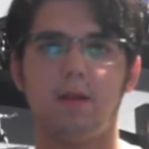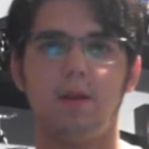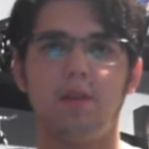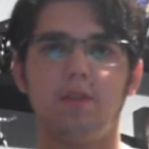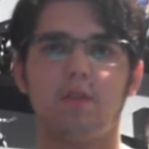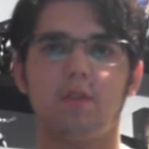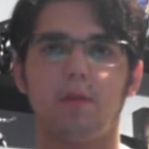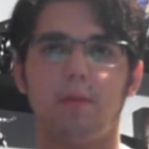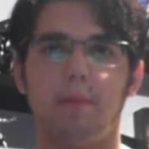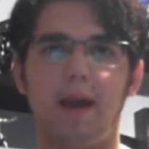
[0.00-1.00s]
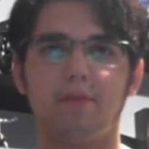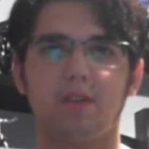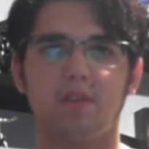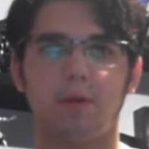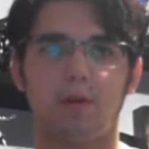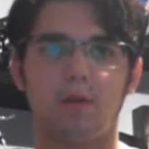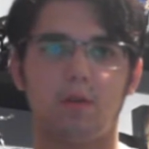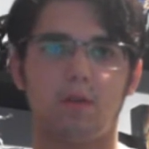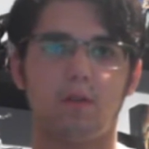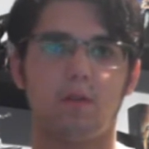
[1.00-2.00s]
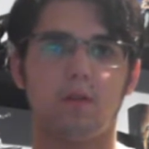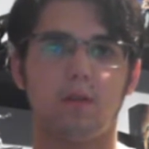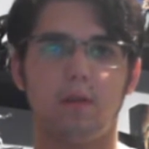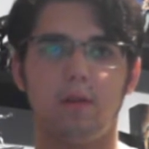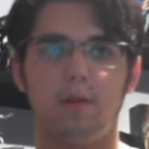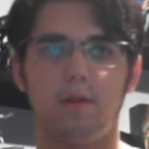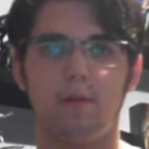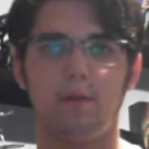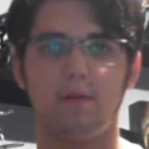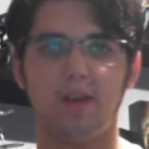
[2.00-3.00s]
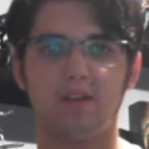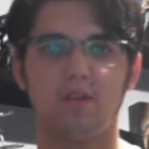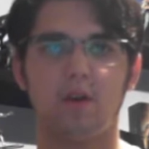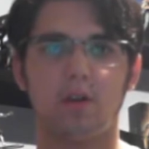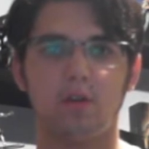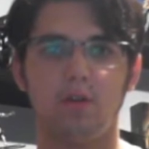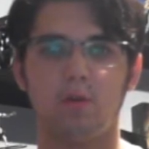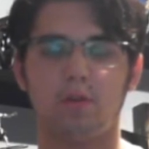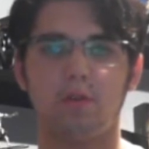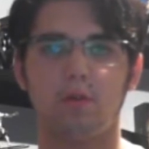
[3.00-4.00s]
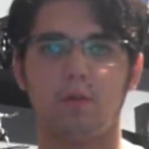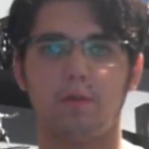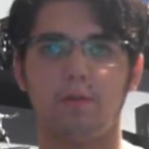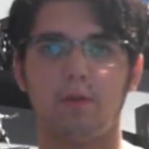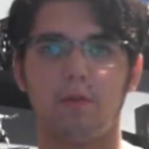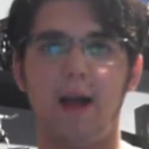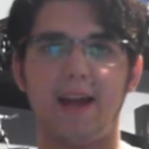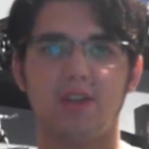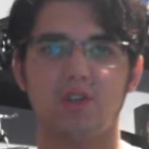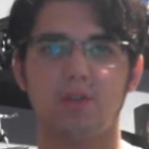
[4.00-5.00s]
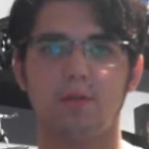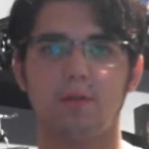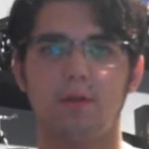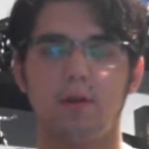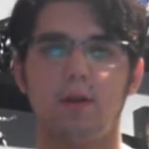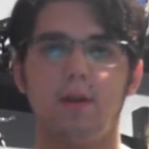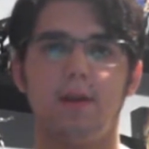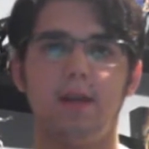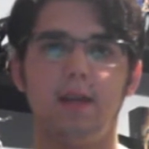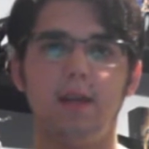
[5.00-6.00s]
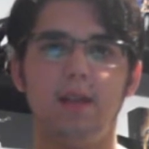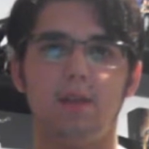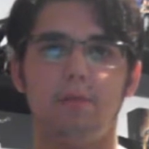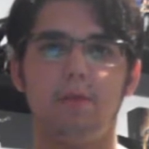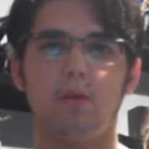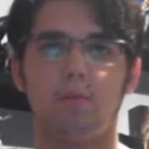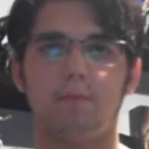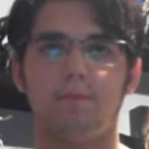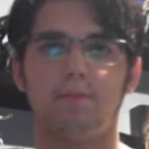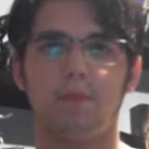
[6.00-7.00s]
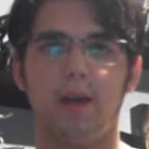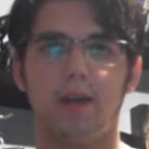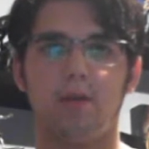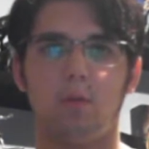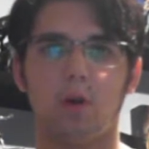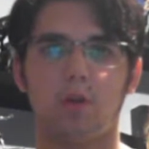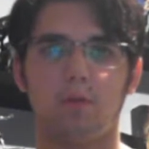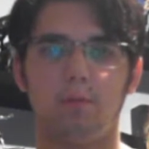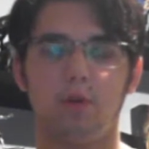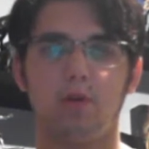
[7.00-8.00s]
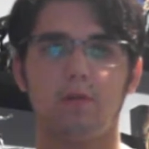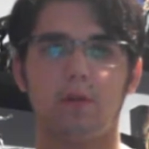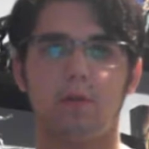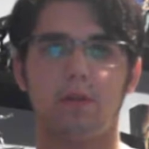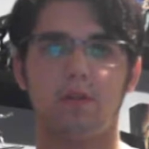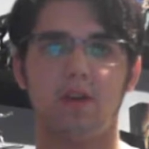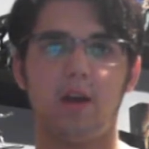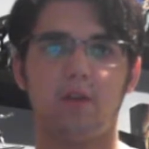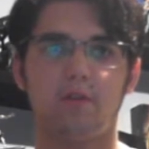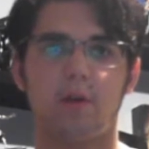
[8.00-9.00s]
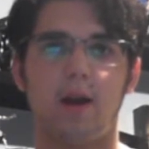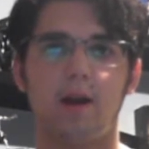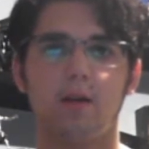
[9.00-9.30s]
It's baffling to me because Zack Snyder knew what to do with the Flash in the film, and it worked beautifully with his character arc.